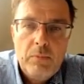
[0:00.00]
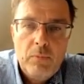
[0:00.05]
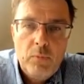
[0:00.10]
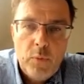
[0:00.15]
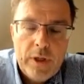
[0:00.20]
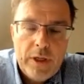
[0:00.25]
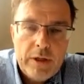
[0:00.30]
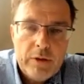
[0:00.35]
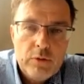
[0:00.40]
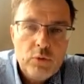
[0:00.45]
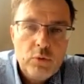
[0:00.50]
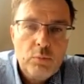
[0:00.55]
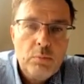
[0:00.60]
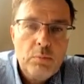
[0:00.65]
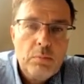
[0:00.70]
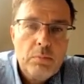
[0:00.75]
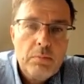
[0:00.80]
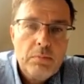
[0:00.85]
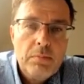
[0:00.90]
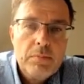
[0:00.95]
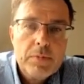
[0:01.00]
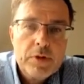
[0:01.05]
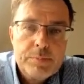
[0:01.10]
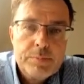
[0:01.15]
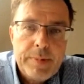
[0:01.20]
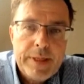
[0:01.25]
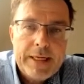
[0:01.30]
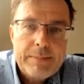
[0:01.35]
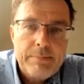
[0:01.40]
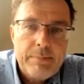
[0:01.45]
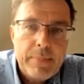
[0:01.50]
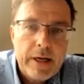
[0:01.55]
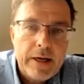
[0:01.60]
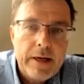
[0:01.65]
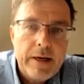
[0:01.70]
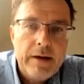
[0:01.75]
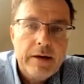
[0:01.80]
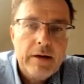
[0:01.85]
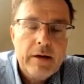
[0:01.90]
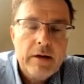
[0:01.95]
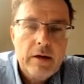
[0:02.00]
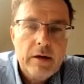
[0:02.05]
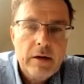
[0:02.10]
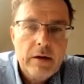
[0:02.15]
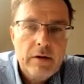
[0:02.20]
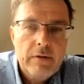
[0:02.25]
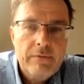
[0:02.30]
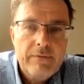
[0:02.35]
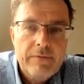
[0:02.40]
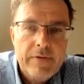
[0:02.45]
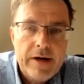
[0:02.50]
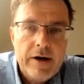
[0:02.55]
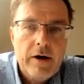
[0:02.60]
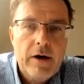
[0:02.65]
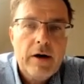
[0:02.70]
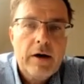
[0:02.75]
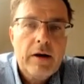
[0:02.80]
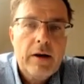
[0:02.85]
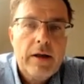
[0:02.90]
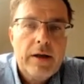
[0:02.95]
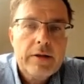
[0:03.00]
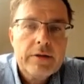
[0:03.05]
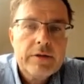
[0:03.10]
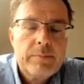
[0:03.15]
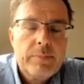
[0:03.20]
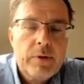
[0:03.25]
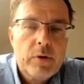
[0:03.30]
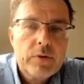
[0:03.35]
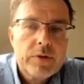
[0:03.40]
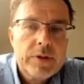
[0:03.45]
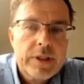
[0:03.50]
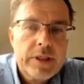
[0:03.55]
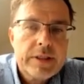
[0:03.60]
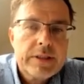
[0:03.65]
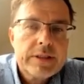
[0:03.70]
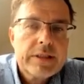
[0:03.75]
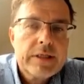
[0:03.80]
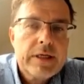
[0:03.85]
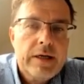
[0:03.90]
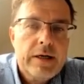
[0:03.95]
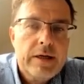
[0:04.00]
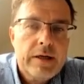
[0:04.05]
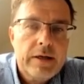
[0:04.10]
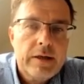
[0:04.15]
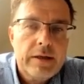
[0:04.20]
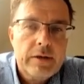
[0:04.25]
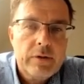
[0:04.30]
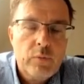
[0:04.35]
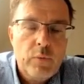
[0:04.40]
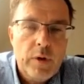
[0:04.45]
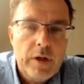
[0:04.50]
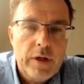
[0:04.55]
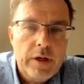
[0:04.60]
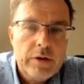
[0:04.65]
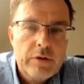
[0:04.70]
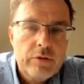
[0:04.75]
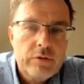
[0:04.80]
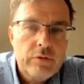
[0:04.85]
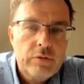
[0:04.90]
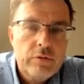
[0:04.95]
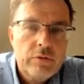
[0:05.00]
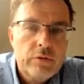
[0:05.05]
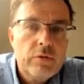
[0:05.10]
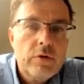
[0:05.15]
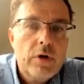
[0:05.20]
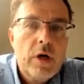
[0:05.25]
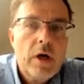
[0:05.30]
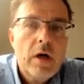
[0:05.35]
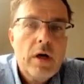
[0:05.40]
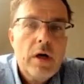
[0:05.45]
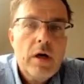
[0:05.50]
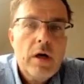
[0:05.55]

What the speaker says: We need to speak money very early in the process, and we need to